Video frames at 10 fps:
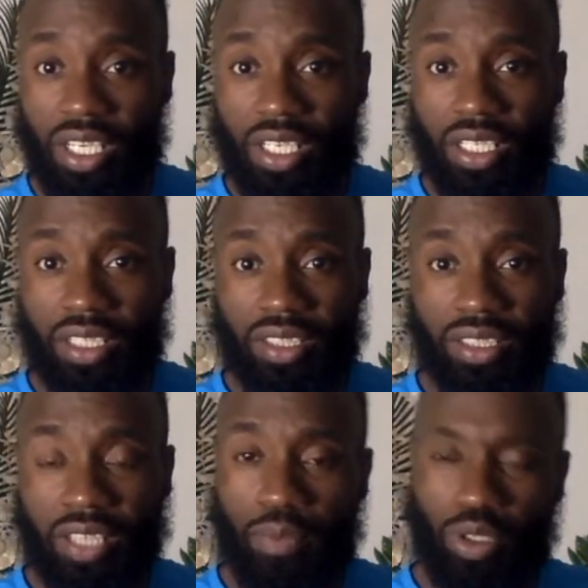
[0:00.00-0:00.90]
You
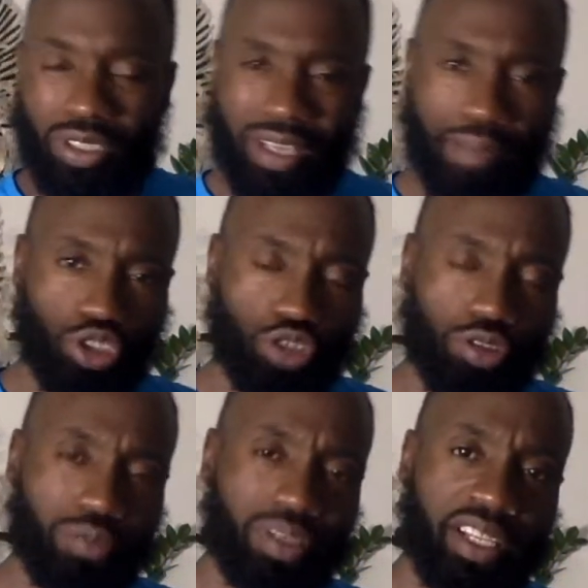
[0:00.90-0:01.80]
understand? Because I'm a strong
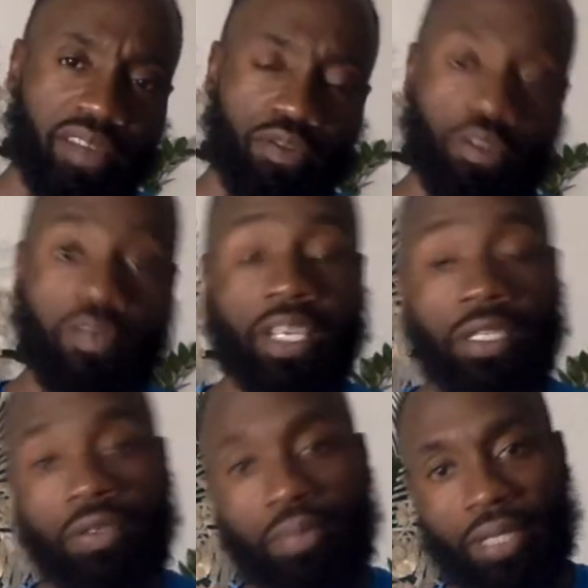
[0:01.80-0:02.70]
believer of
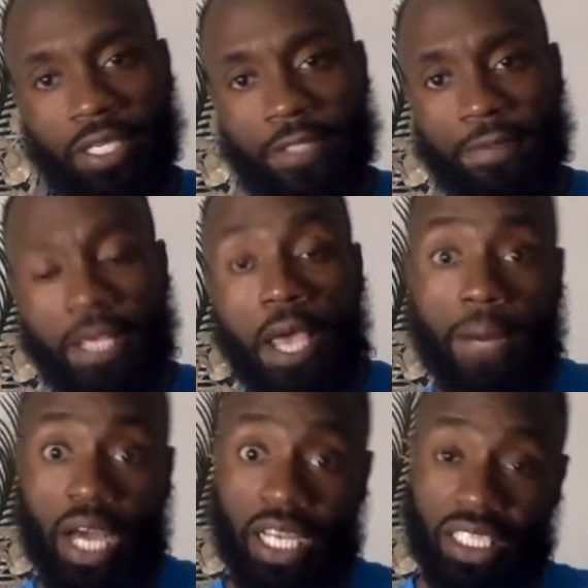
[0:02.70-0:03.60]
NLP. But
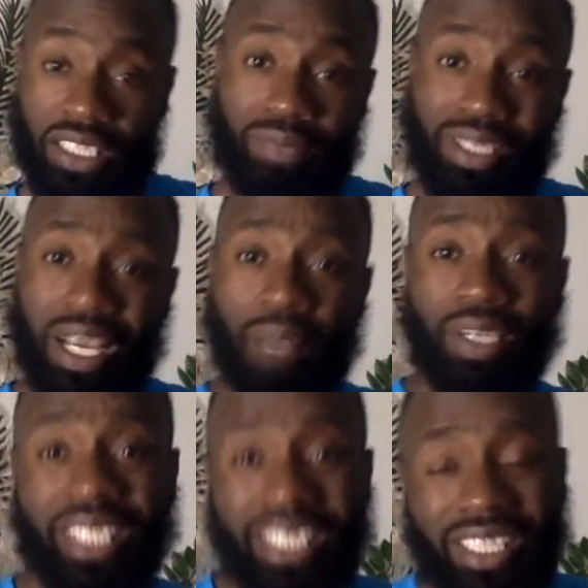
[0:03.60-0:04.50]
at the same time, I
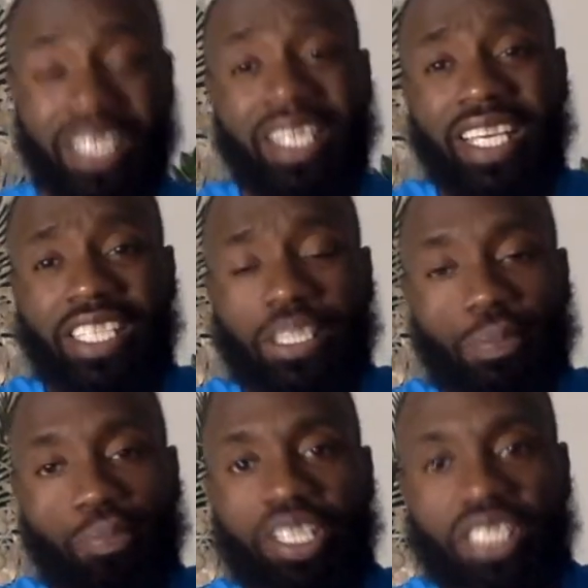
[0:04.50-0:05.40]
need to
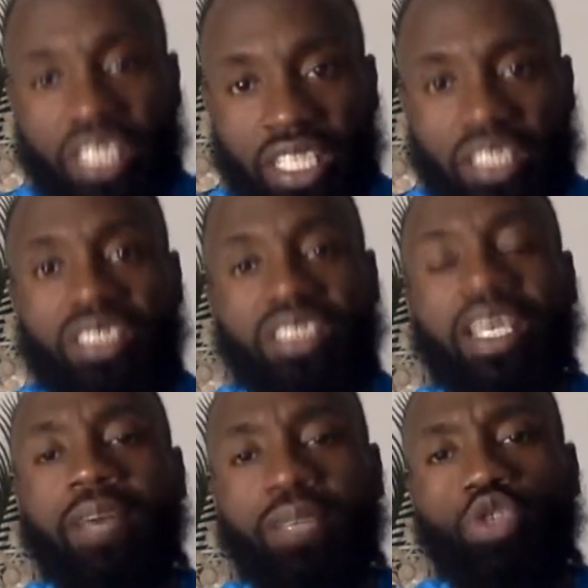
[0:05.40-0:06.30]
express it and
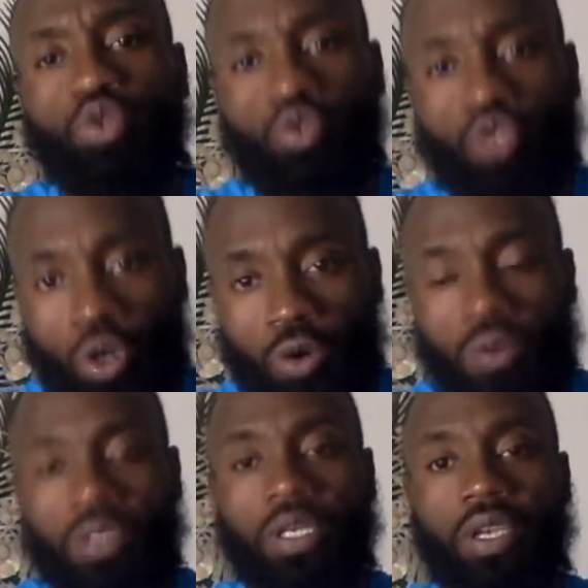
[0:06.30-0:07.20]
understand, make you know
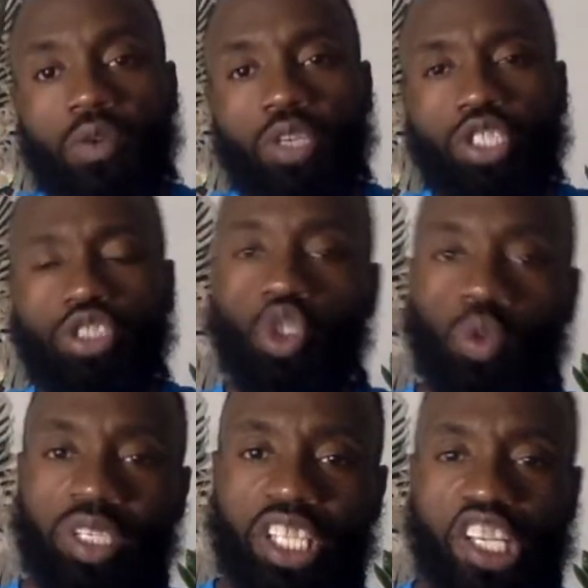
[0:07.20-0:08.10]
when you're
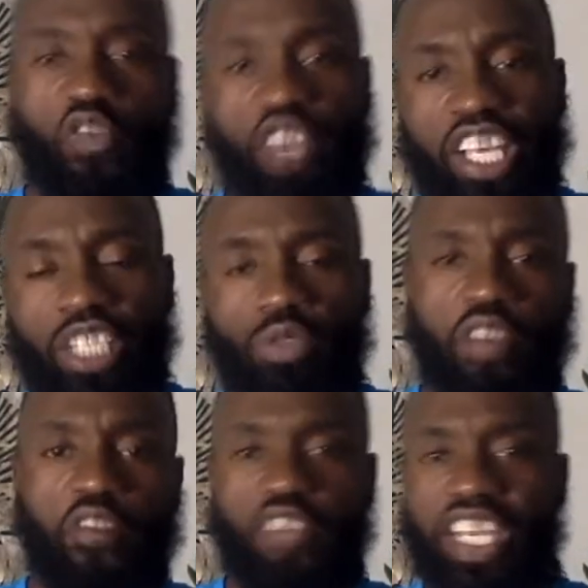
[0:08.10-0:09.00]
doing these things, when you're
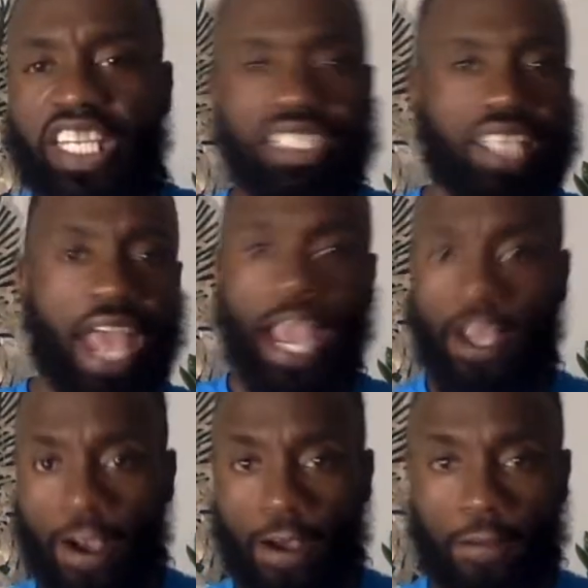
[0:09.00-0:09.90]
feeling this
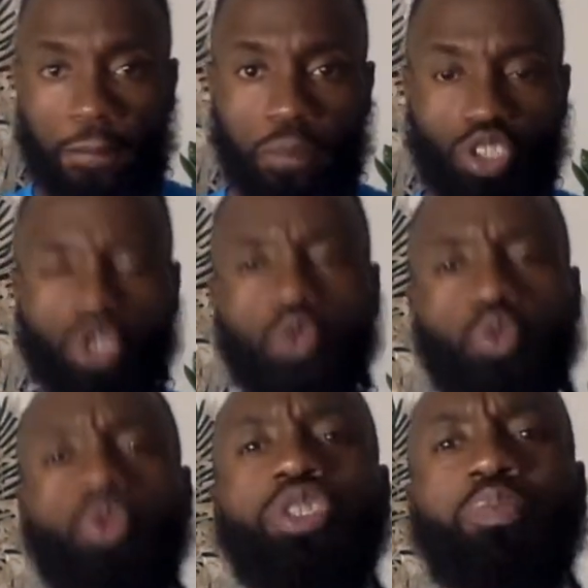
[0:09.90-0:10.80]
anger
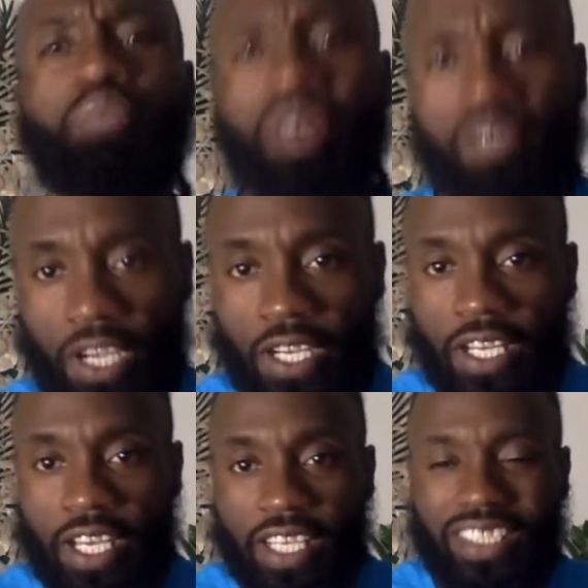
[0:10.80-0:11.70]
towards your brother,
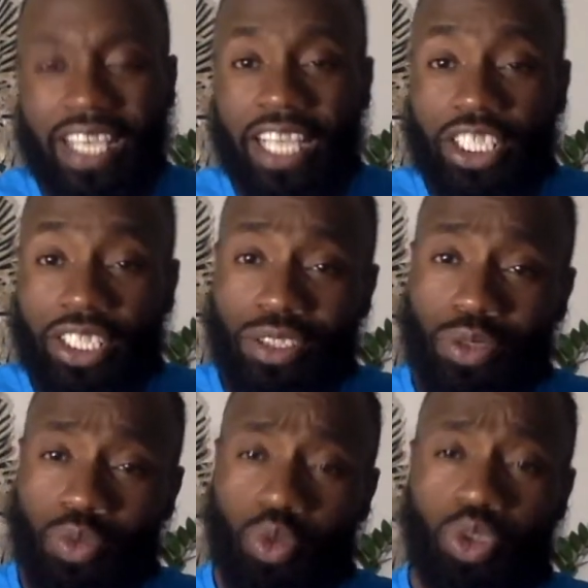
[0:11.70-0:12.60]
it's actually
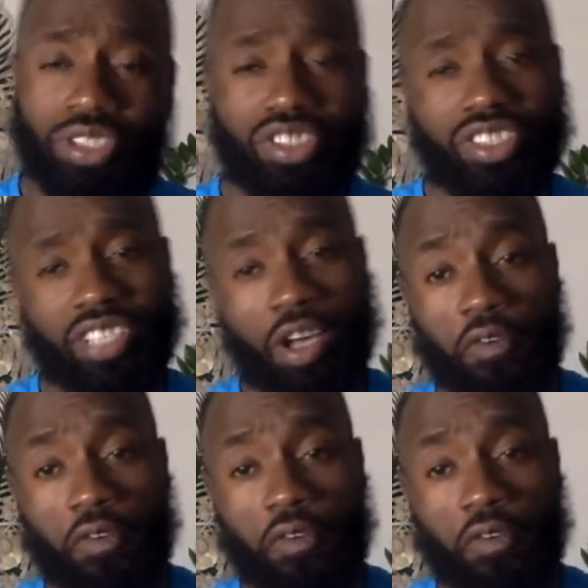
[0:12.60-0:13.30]
towards yourself.